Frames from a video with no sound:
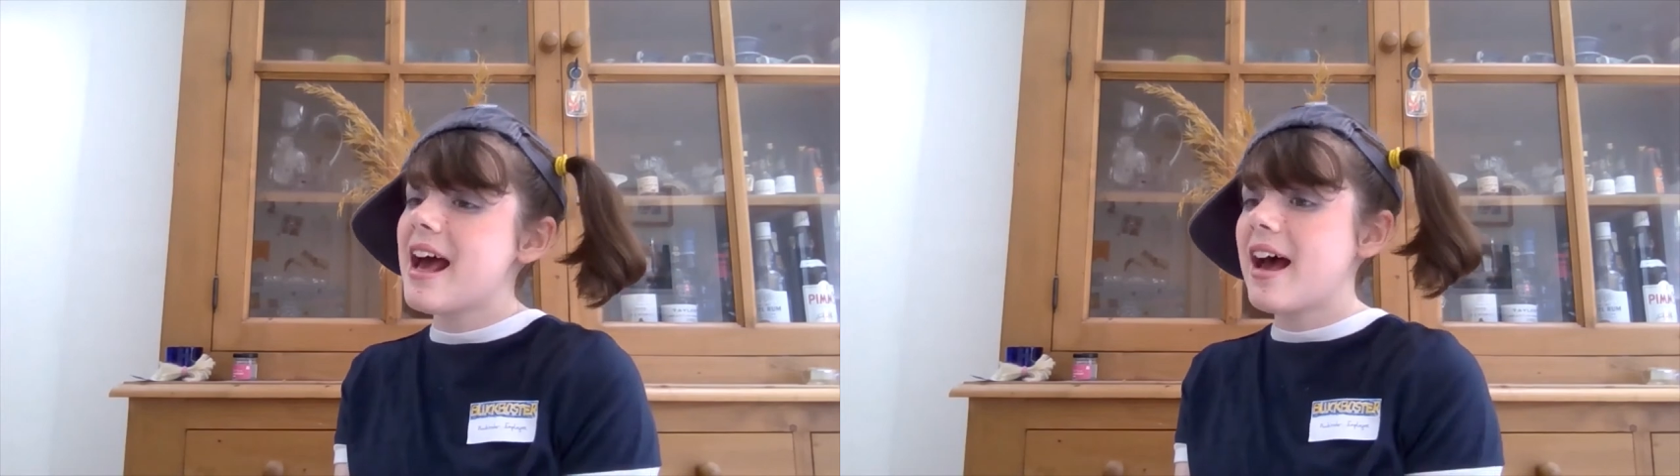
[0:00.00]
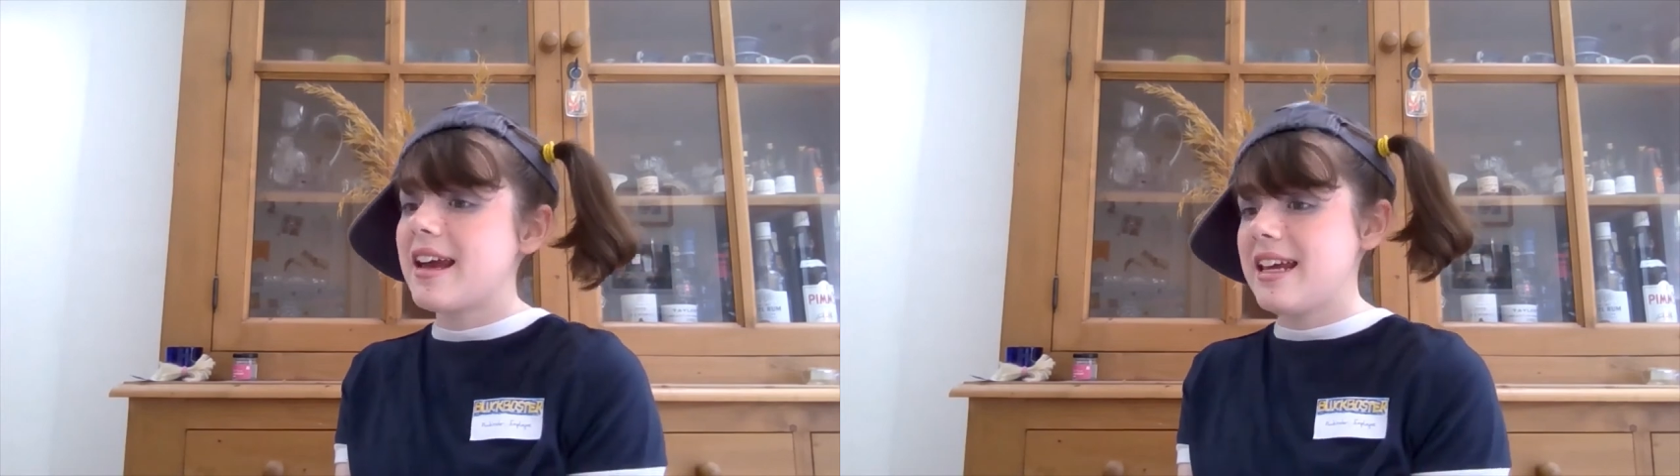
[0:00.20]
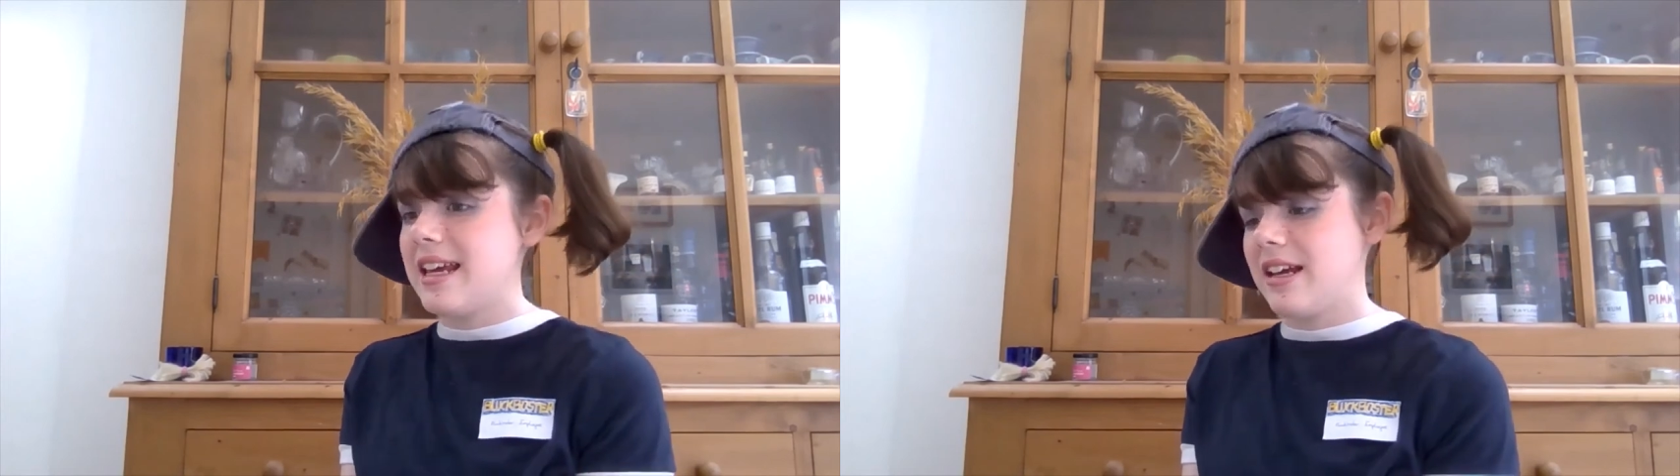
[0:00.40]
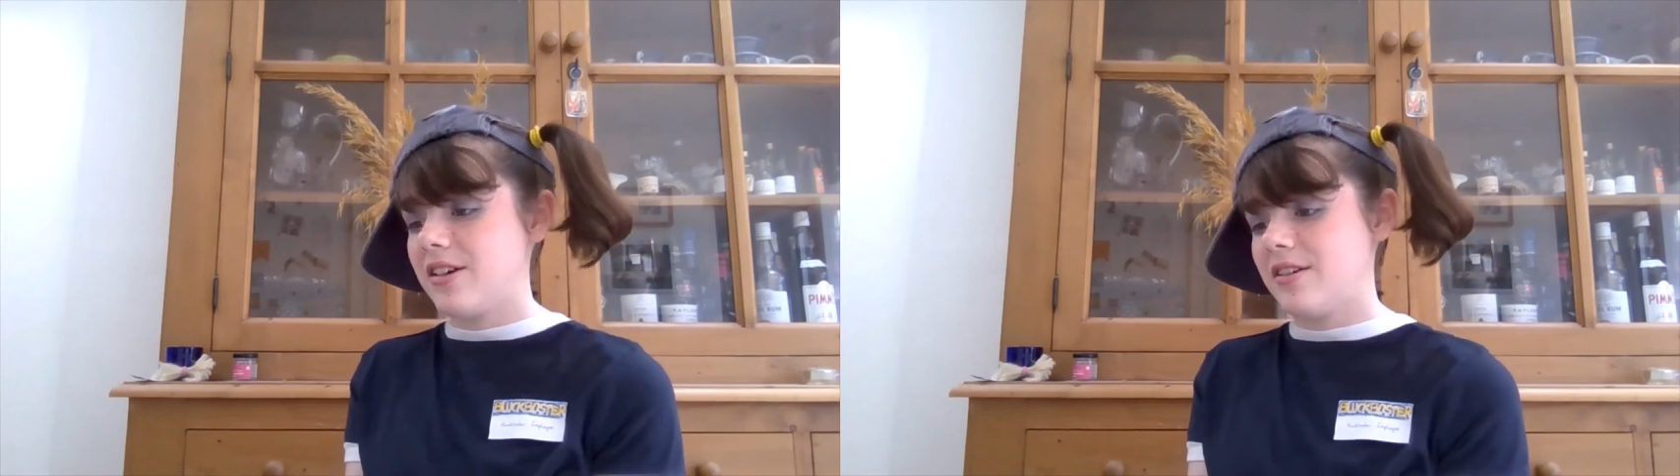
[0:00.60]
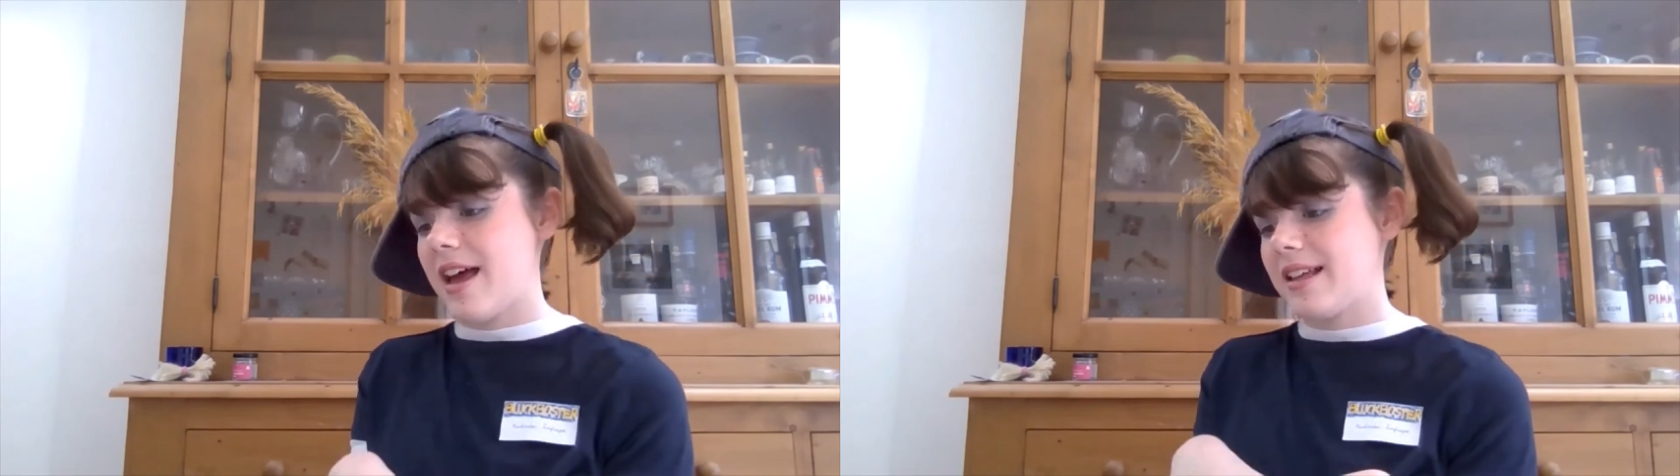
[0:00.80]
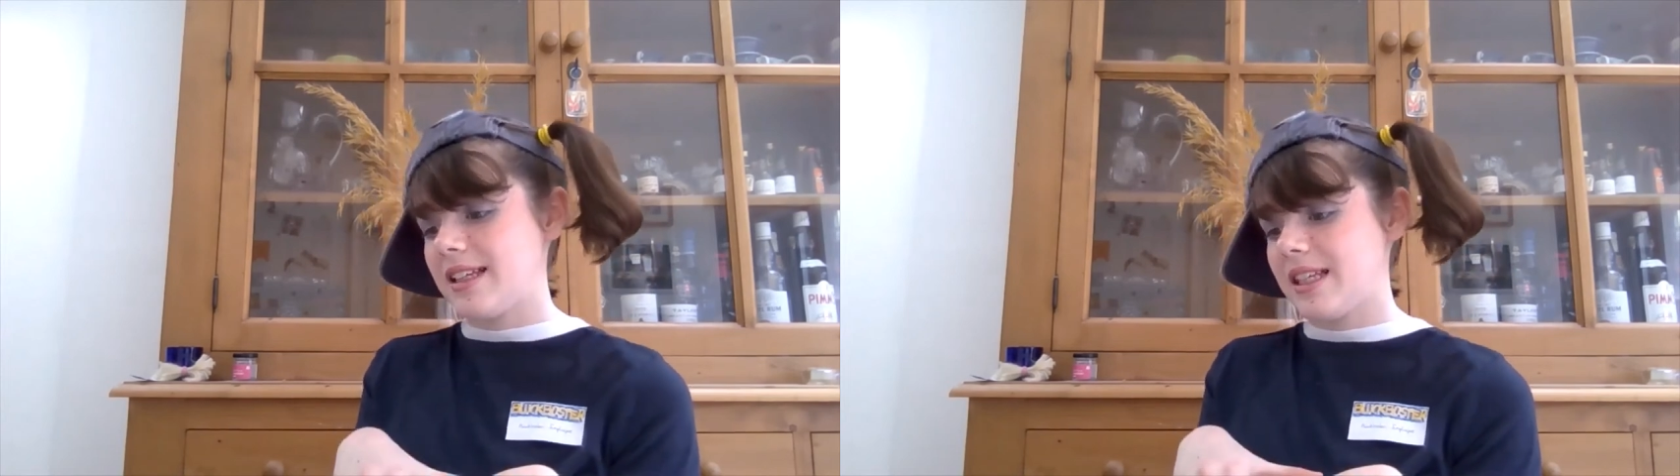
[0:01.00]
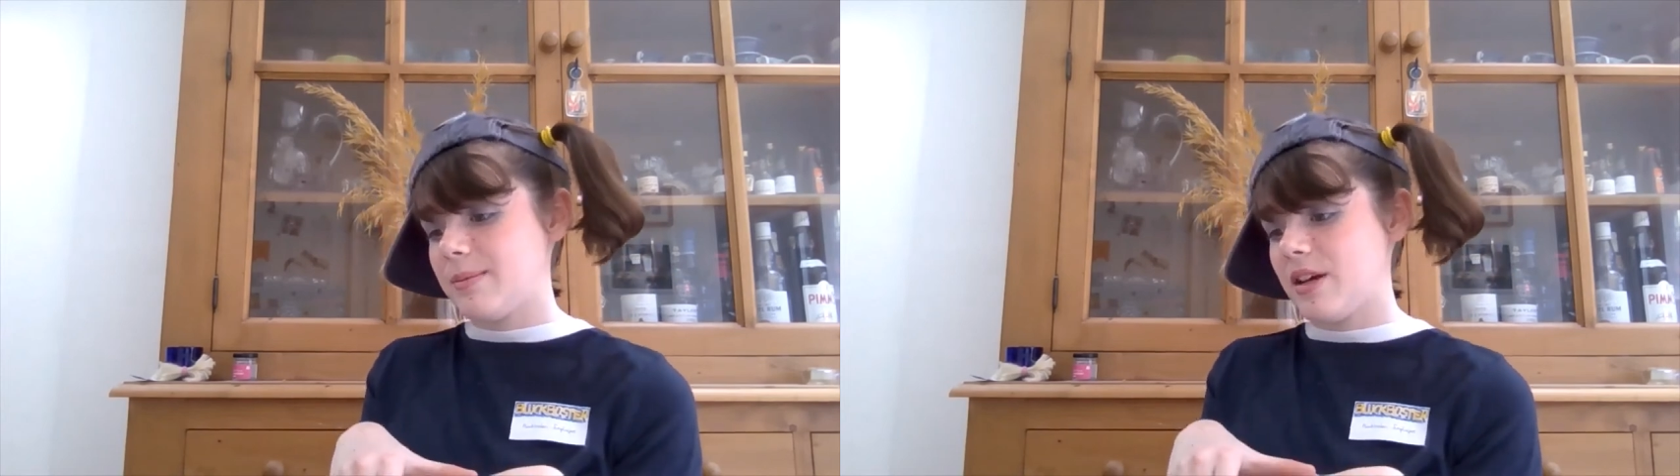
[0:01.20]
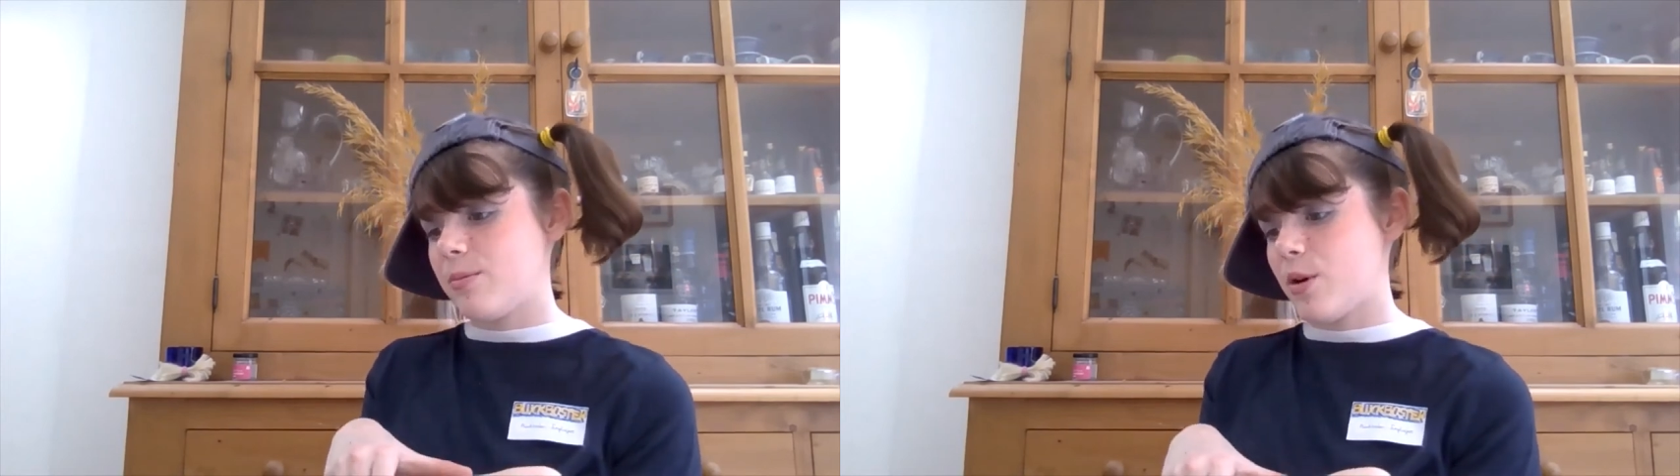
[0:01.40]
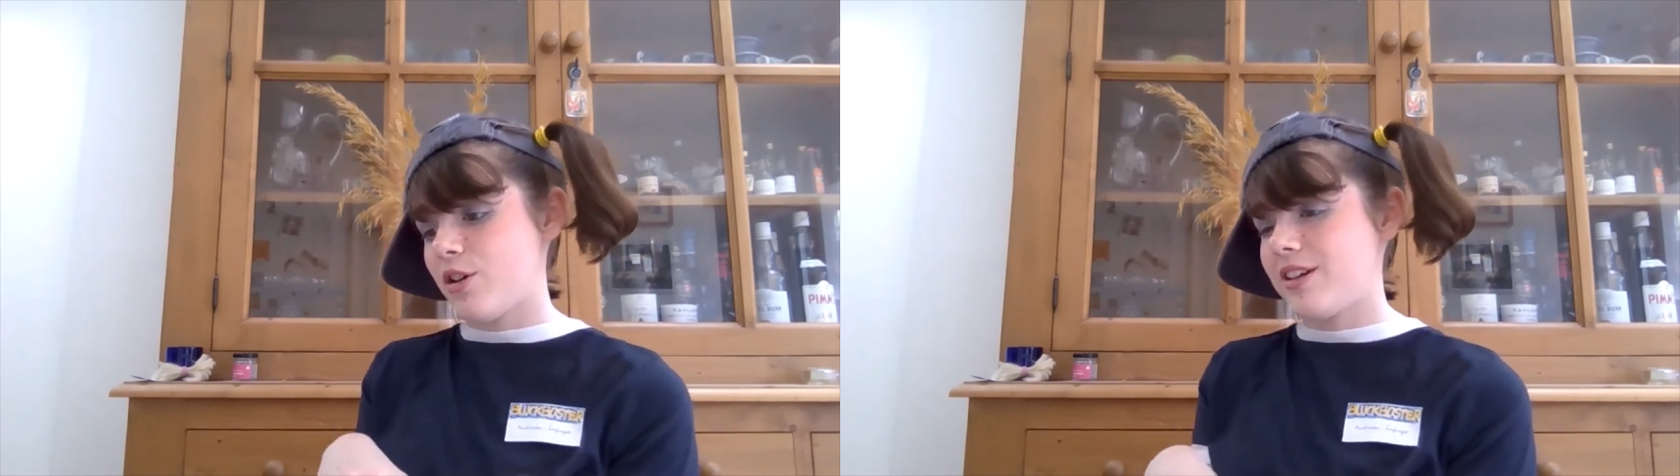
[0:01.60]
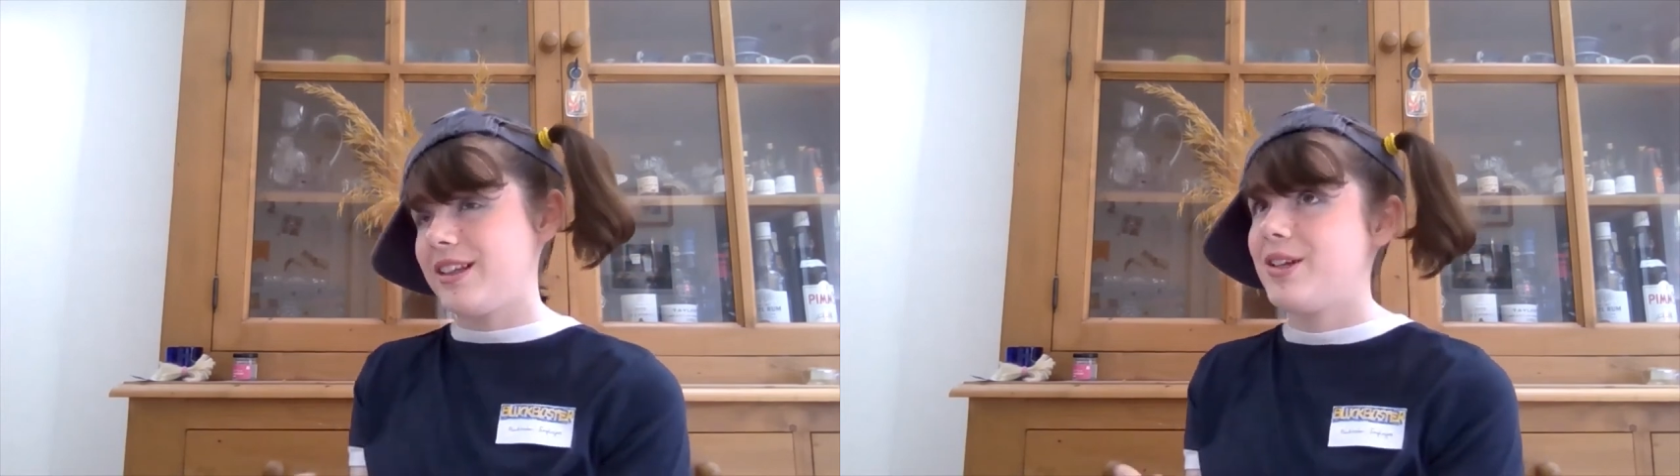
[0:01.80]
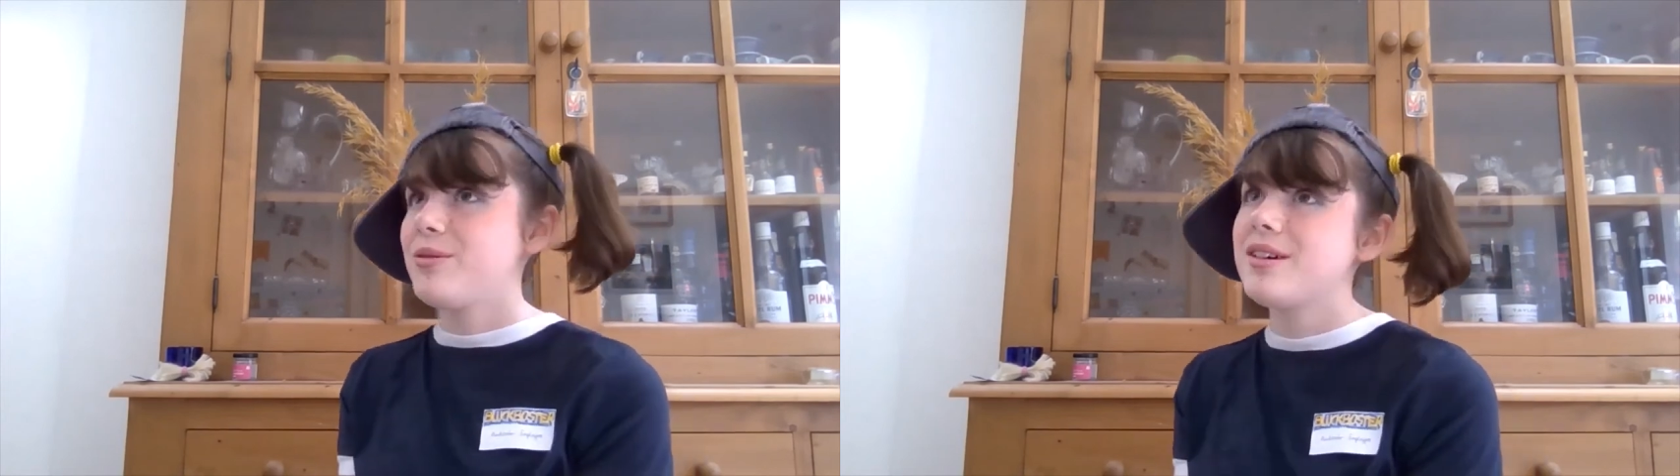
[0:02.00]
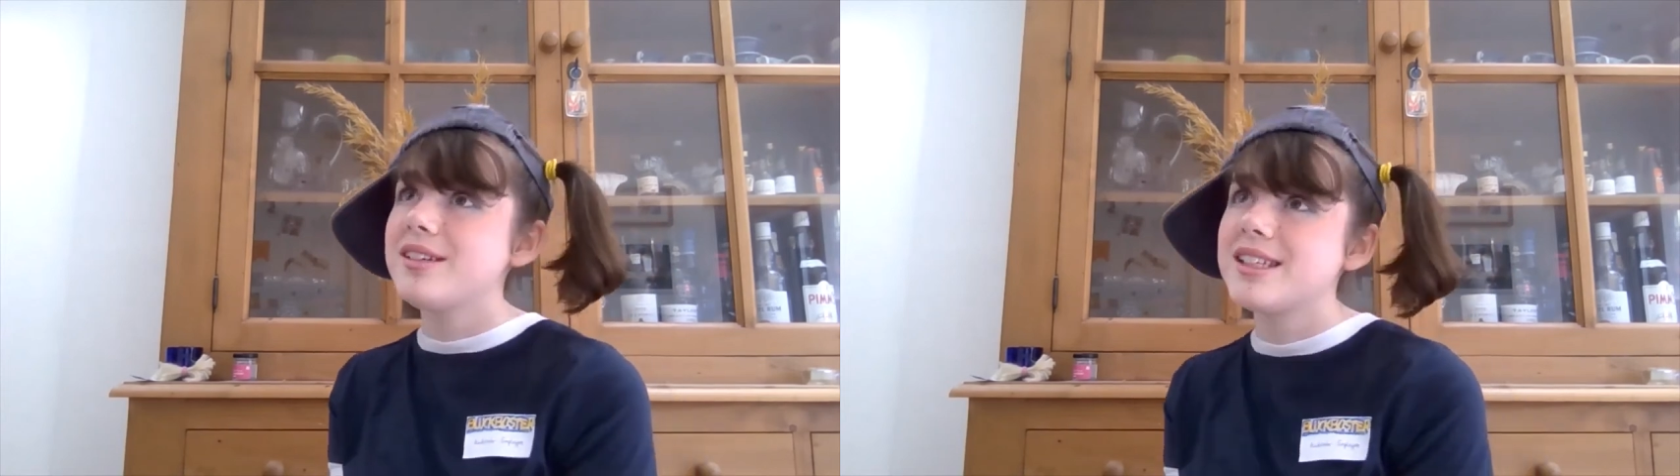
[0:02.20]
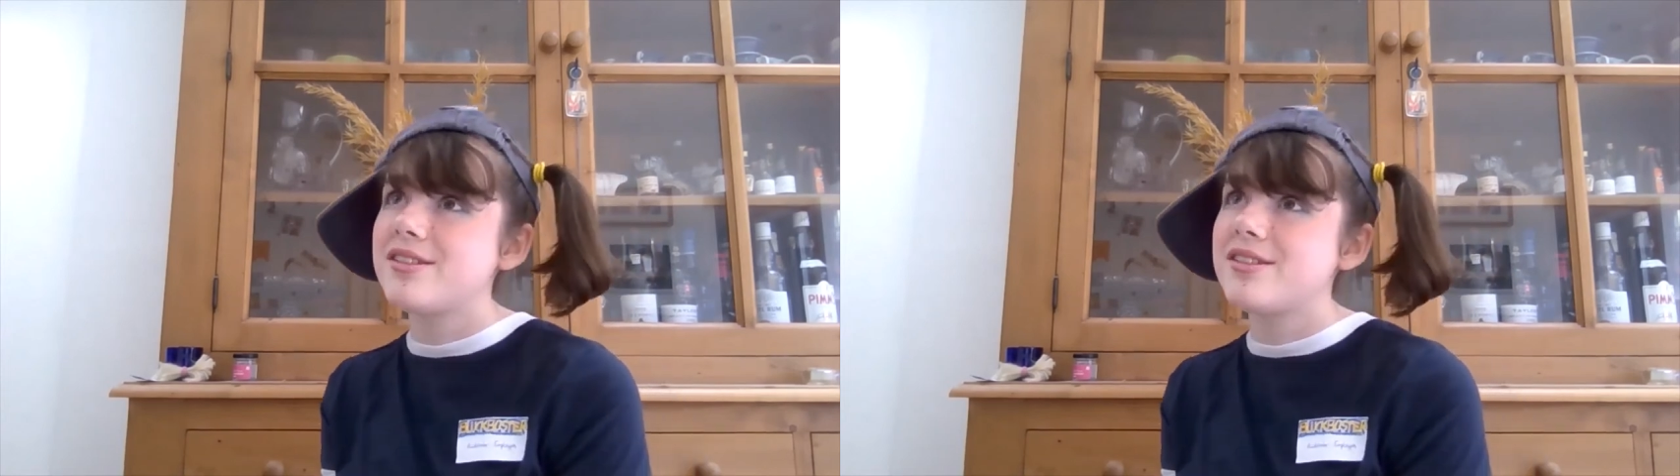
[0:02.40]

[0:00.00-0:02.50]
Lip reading: I hear Spielberg and Lucas